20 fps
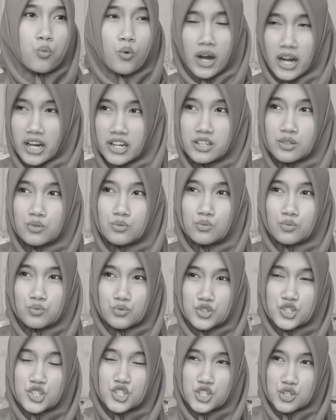Why
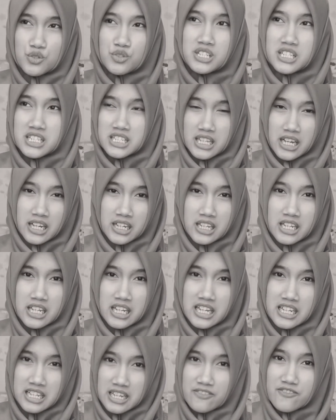would you study
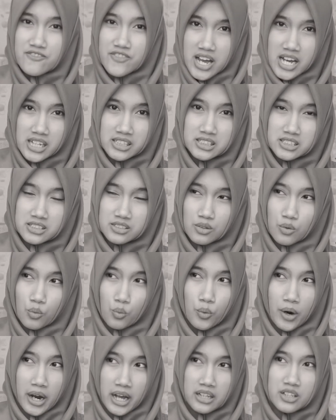in advance
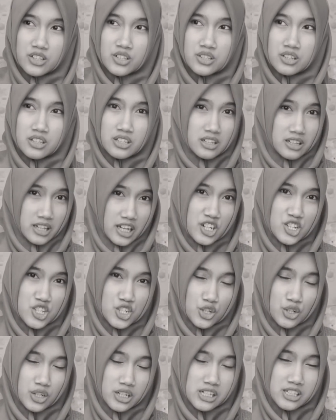while the
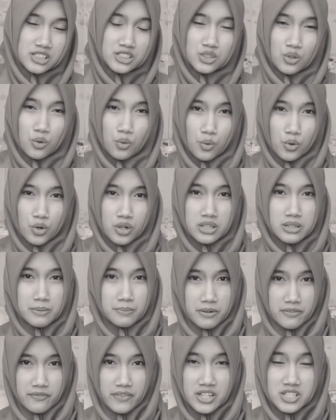lecturers or the
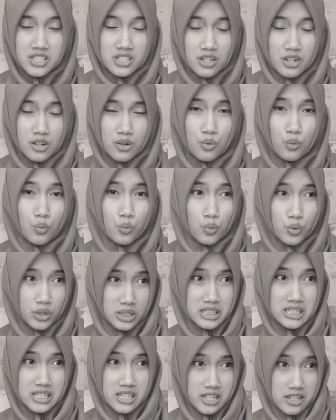professor
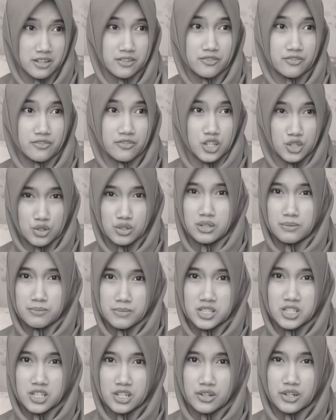will give you the
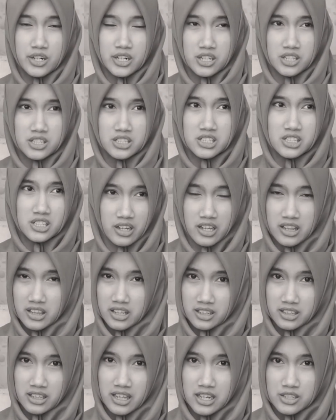materials in the
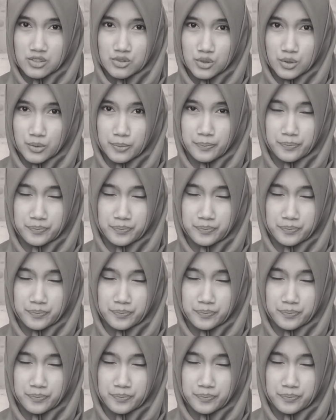classroom?